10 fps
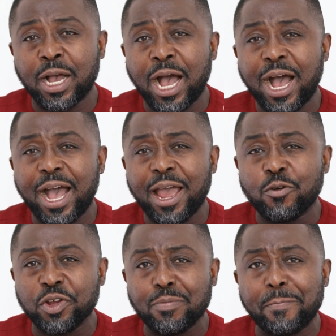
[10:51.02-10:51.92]
are
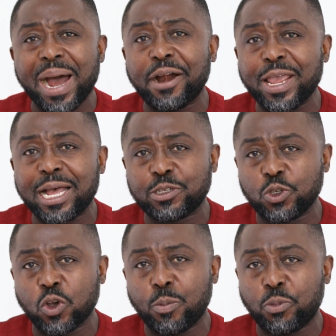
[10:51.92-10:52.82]
a real barrier
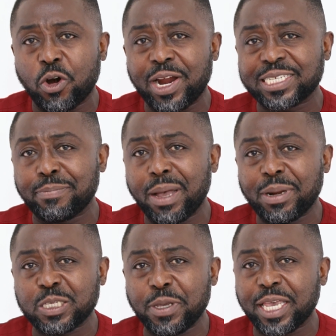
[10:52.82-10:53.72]
to your progress in
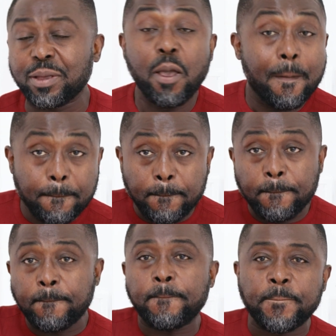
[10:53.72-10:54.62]
public speaking?
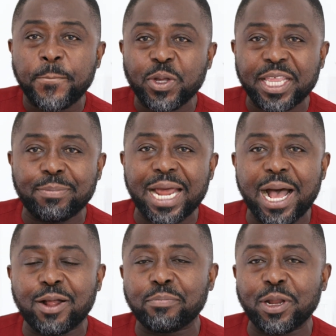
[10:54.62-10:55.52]
Put them
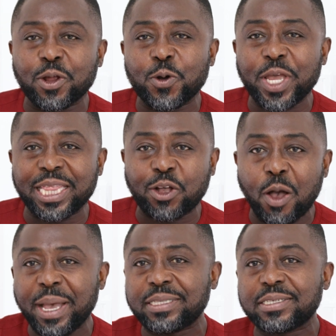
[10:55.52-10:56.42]
down below in the
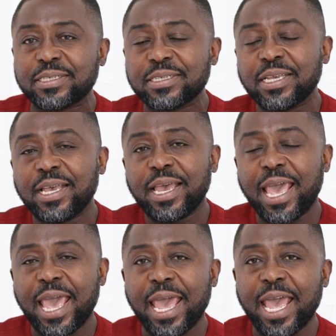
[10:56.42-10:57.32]
comments.
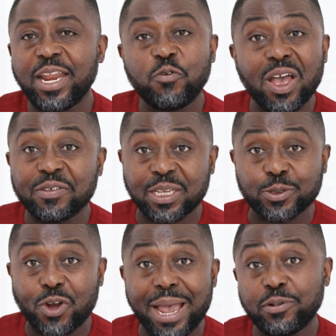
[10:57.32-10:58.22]
And if you haven't
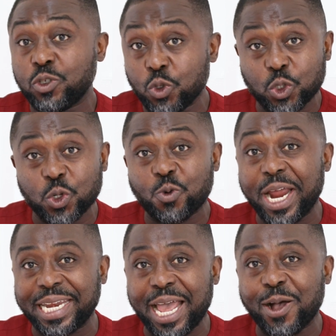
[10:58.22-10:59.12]
subscribed, do so
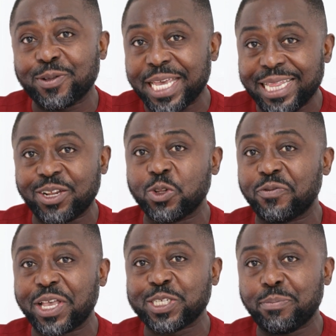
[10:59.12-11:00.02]
right now. Hit the
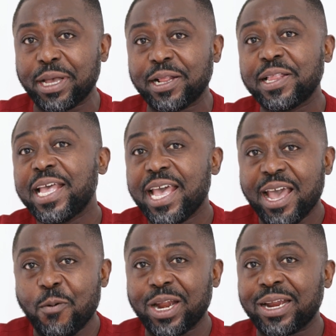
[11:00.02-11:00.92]
notification bell.
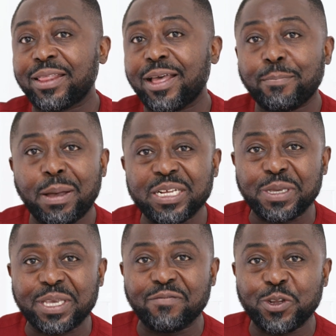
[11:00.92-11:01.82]
And when another
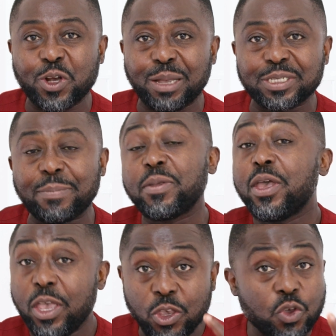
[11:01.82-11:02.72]
speaking video comes
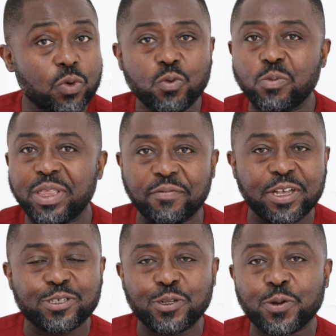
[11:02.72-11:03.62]
up, you will be the
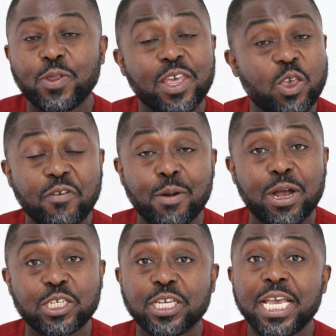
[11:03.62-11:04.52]
first to know. Thank you very
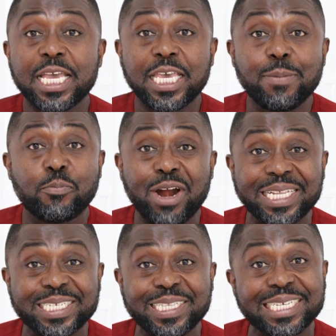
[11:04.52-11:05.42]
much. Keep
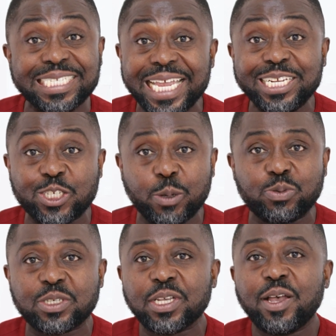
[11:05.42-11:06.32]
practicing the stage
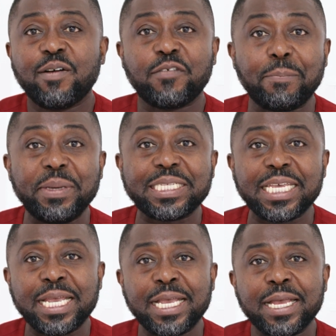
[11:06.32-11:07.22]
tips for
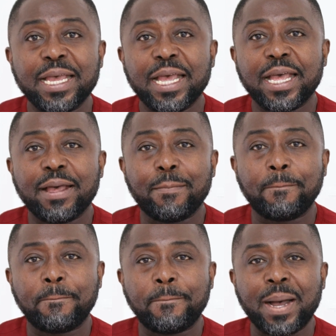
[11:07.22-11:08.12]
beating
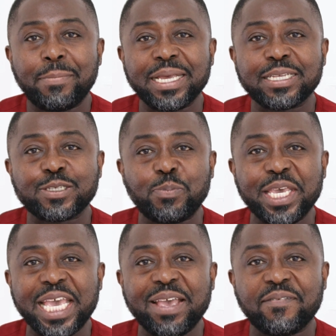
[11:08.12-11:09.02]
public
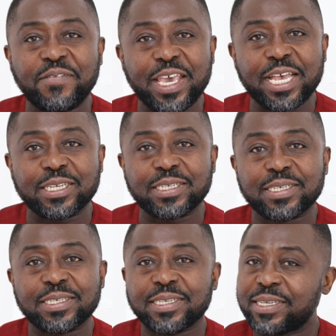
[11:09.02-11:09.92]
speaking
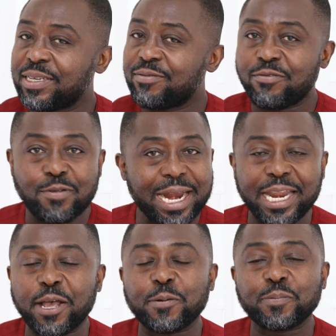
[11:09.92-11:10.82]
fears
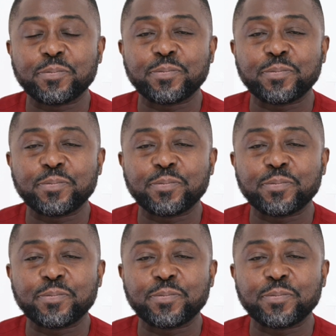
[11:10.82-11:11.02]
right now.